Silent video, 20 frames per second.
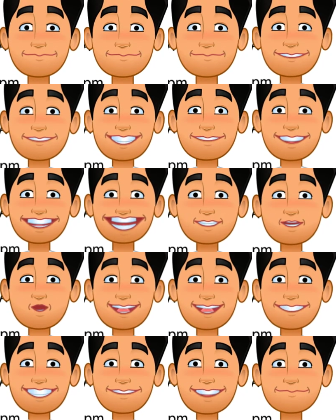in this
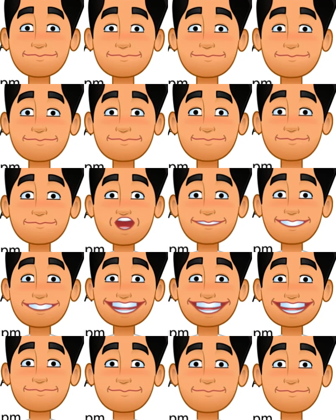cylinder will
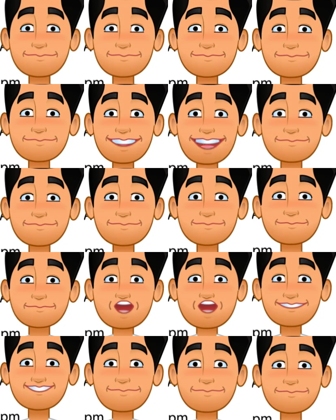be
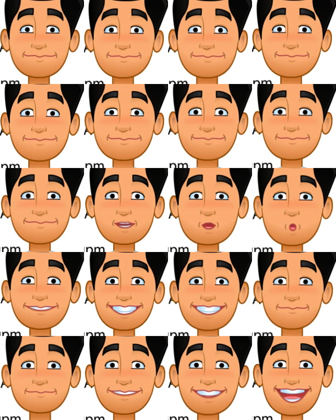
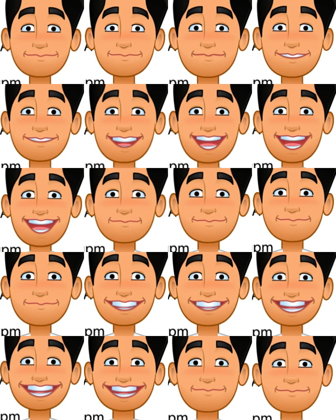
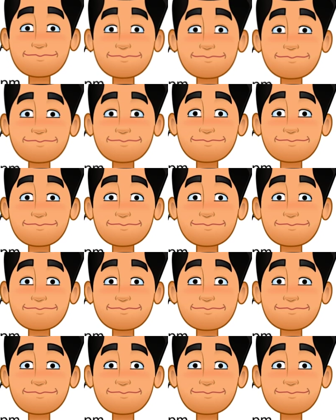8.2958